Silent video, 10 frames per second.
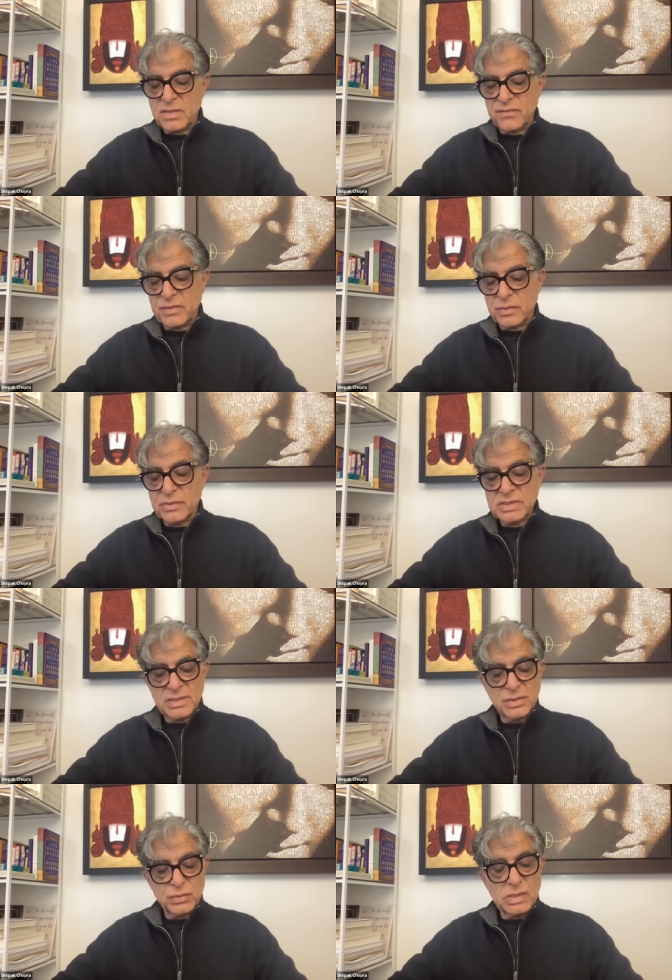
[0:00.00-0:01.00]
Reviews
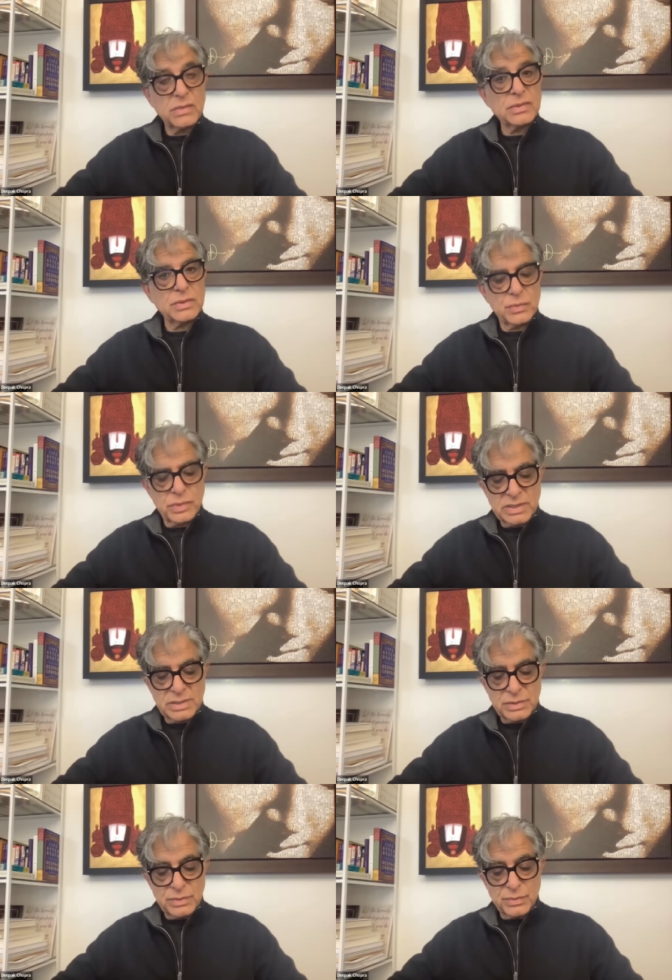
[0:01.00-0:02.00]
in
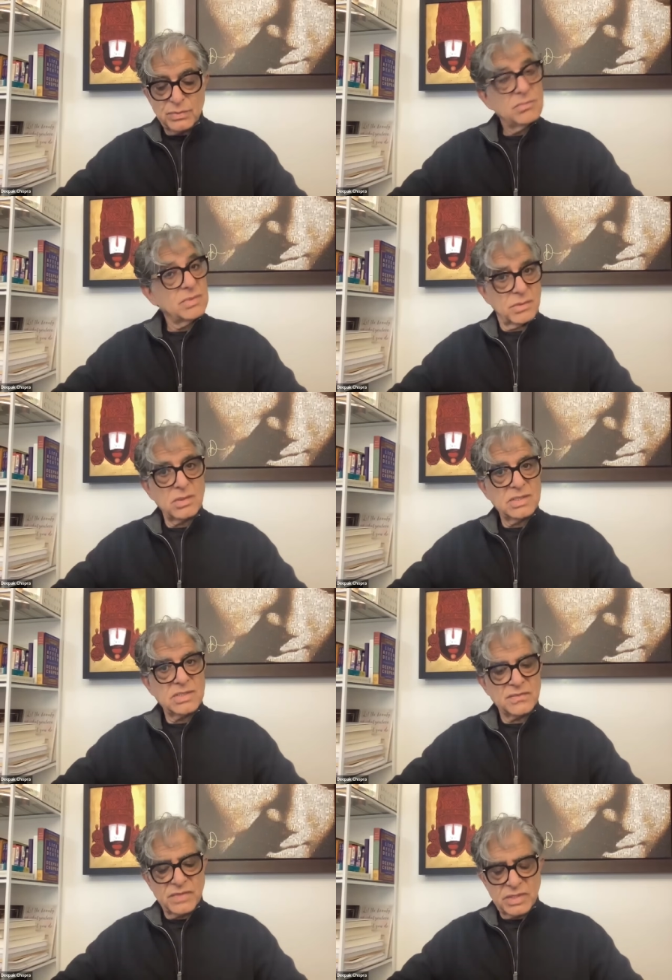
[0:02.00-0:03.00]
2022, so all
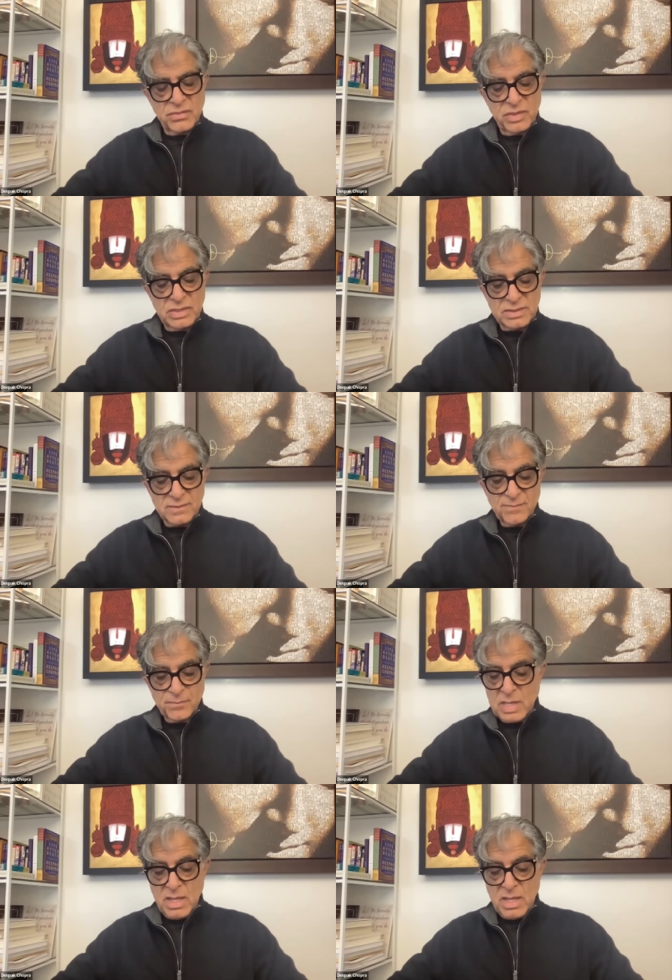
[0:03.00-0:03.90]
this is very recent,